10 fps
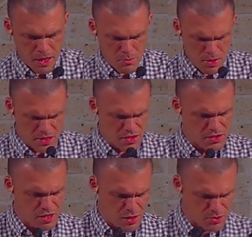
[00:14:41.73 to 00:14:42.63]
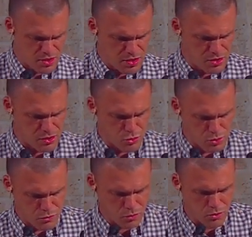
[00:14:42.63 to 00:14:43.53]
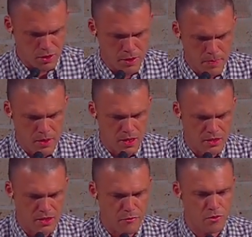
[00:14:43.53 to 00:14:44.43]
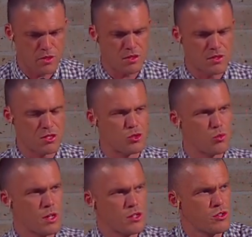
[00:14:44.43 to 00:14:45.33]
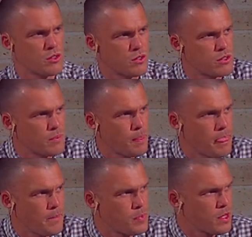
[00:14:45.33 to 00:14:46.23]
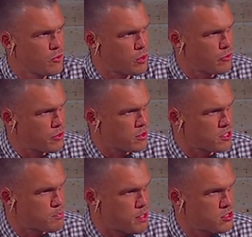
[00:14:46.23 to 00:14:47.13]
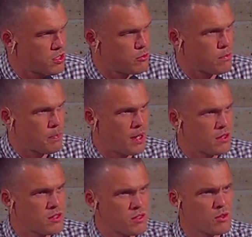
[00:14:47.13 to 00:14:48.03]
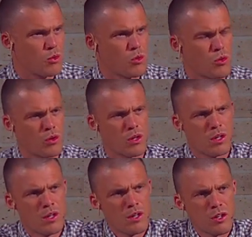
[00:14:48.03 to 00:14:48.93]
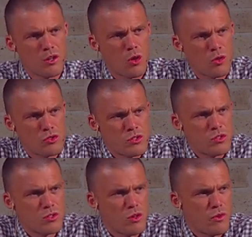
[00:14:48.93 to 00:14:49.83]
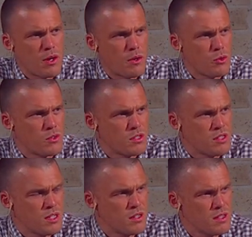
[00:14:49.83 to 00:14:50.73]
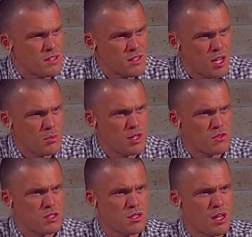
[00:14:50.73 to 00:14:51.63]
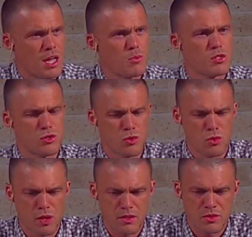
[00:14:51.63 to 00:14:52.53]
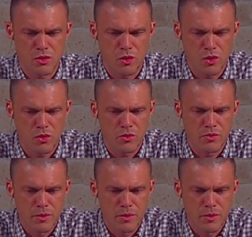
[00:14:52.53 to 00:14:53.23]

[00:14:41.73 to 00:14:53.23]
It means that Psalm 6 is useful in different situations. If we feel especially repentant or conscious of our own sin, this psalm gives us language to call out to God.